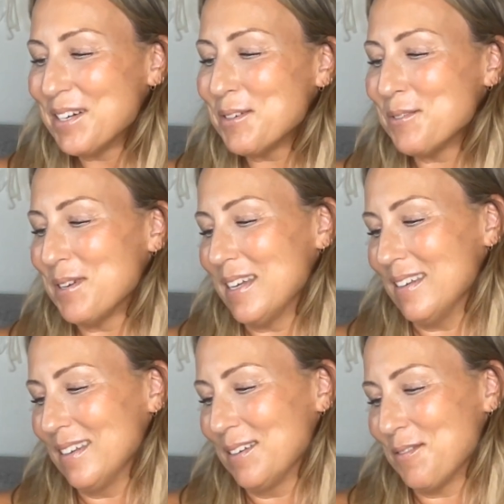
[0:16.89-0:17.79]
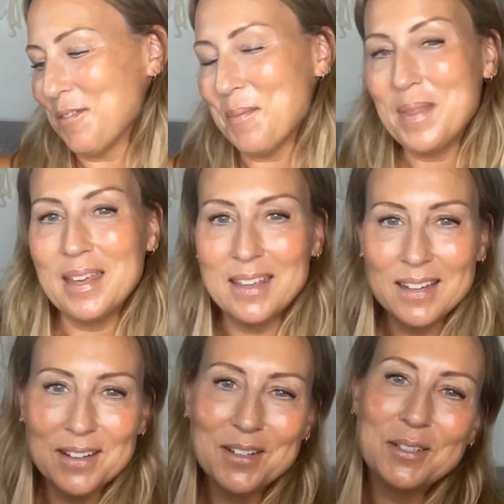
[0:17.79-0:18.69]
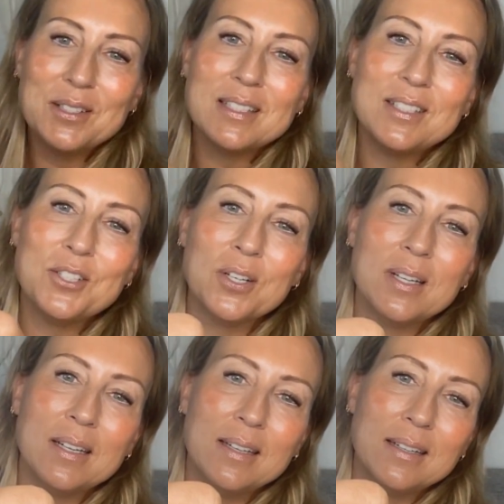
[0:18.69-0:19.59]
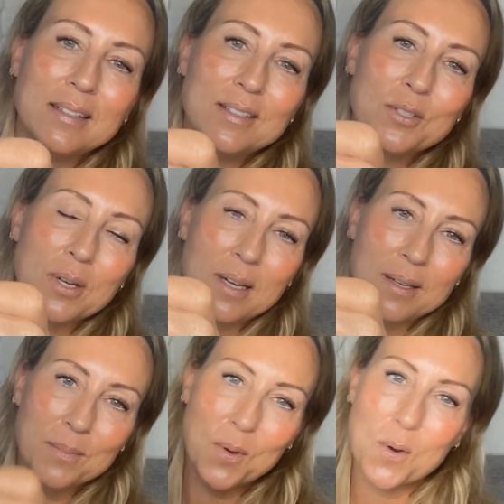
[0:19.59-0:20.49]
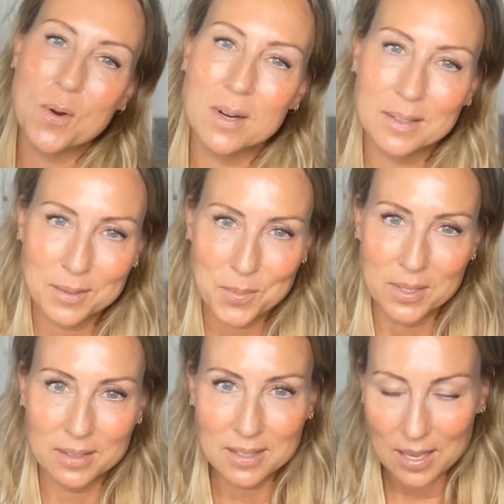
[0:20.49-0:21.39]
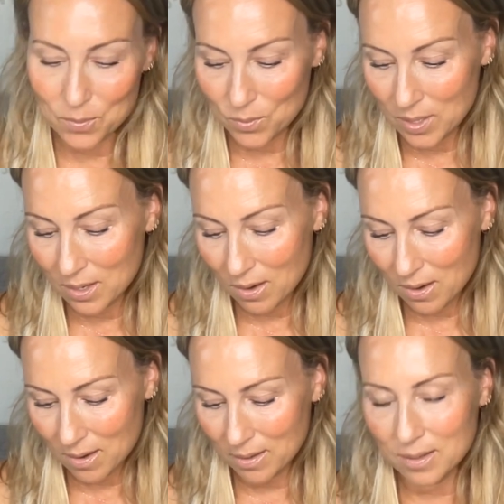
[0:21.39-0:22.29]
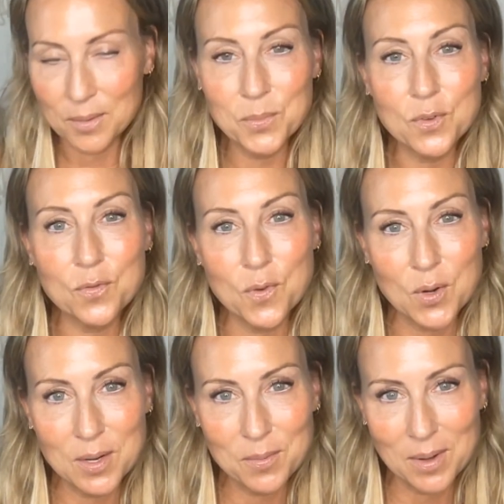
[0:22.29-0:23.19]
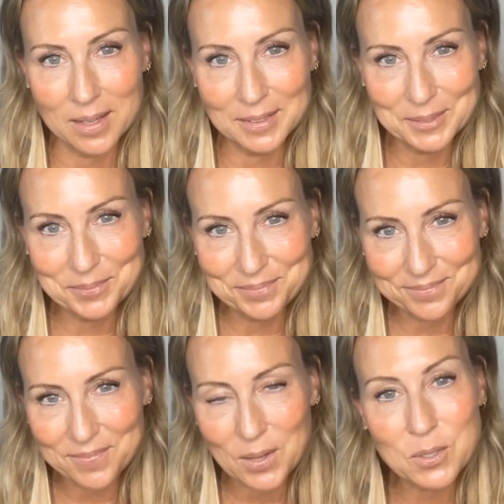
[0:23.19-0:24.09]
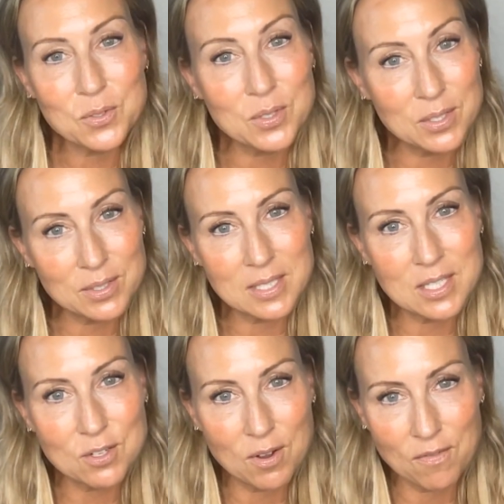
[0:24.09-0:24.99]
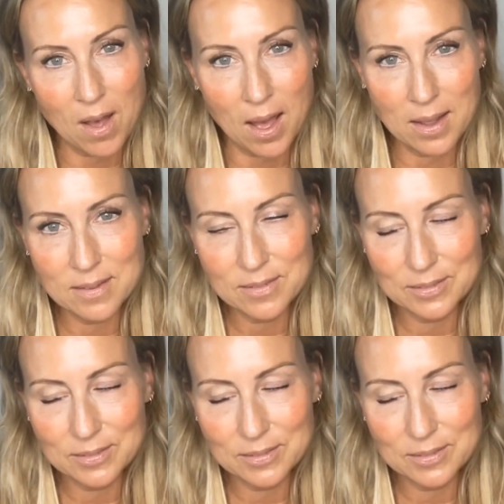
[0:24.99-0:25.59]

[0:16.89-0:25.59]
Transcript: reading from the Hero's Journey Dream Oracle Book, and we are on number 41, which reduces to a 5.